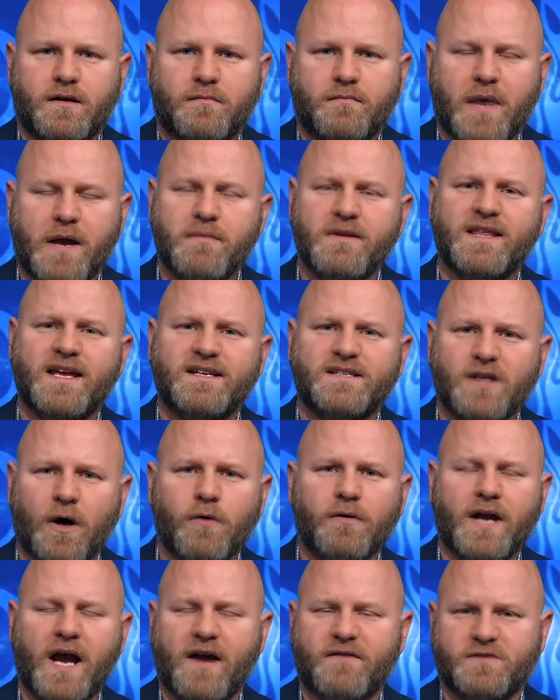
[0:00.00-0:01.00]
Maybe they
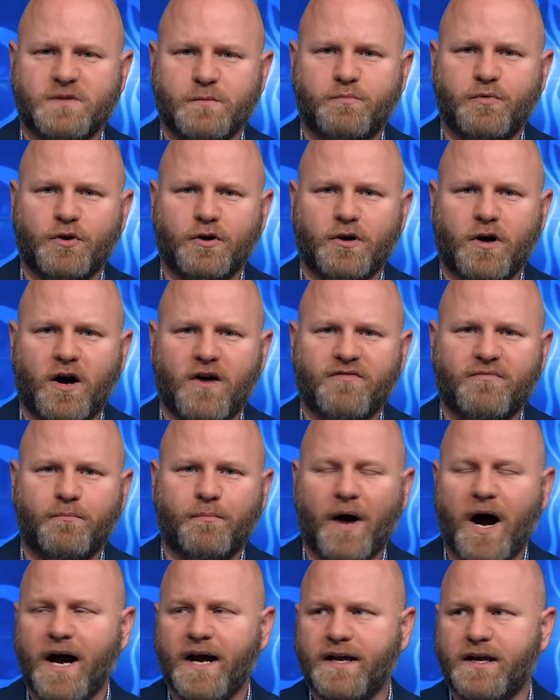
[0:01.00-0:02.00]
don't have to put off
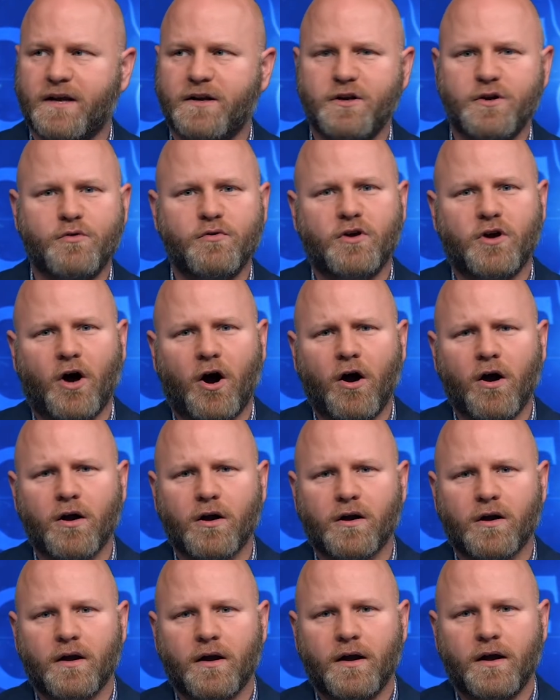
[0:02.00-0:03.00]
buying a new
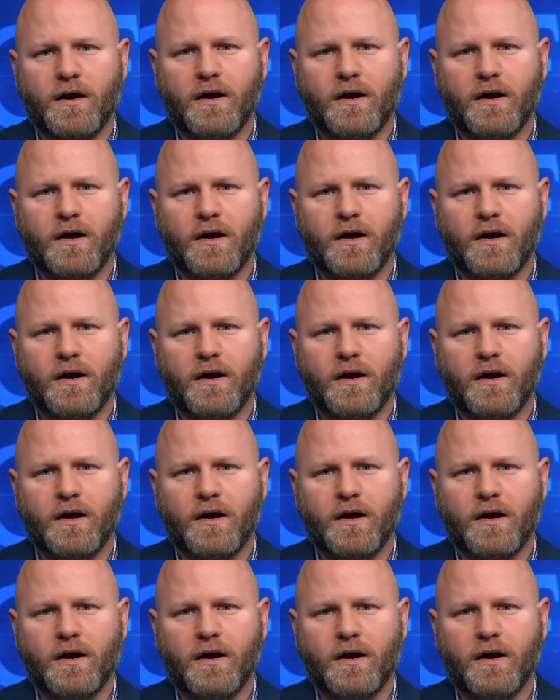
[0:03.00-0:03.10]
car.